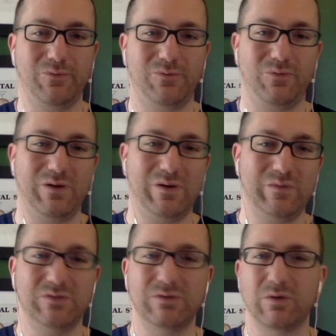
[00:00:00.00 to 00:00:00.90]
what I'm
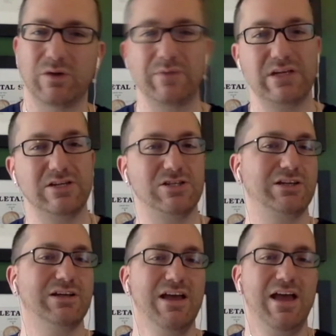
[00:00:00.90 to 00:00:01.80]
doing, what I'm
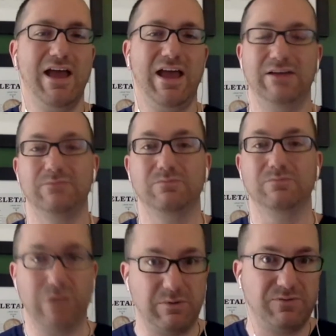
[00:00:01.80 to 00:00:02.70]
teaching, and
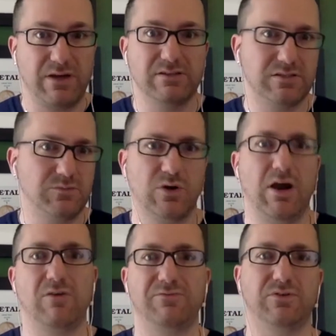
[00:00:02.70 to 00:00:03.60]
maybe find some more
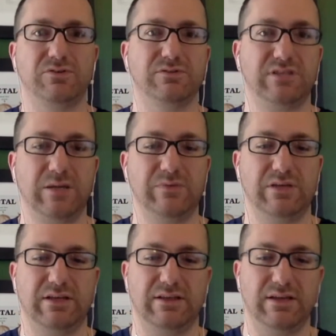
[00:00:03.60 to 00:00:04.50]
helpful tips
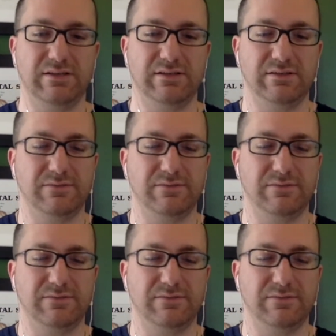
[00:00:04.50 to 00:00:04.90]
like this.